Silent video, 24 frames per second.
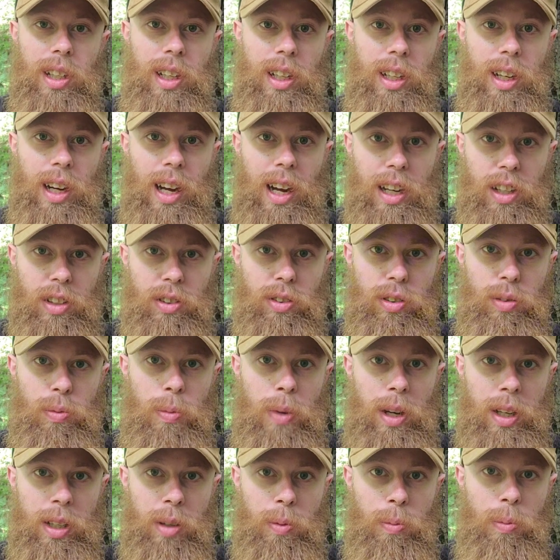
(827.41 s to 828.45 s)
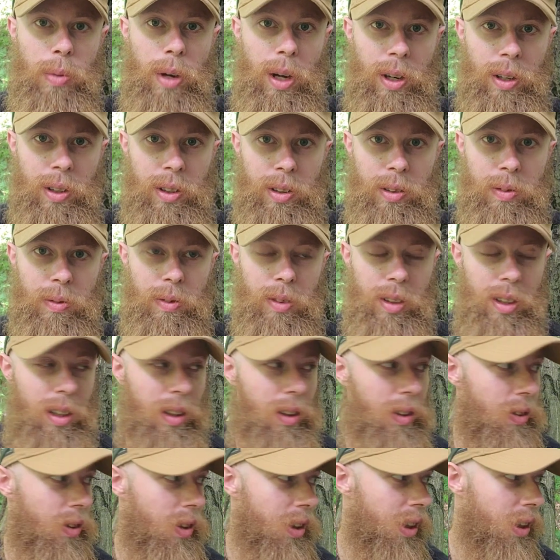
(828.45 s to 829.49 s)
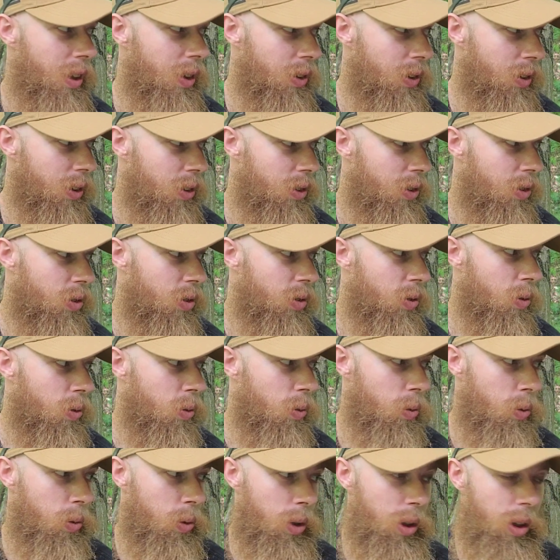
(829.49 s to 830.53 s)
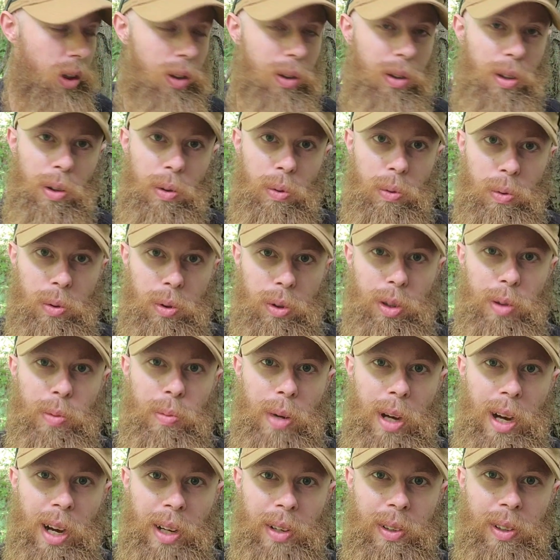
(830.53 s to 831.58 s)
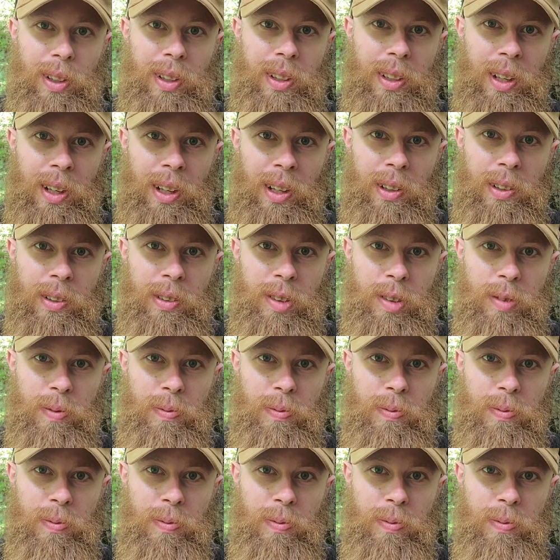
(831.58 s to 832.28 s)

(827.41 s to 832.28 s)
and actually make it better, because it looks really, really bad right now.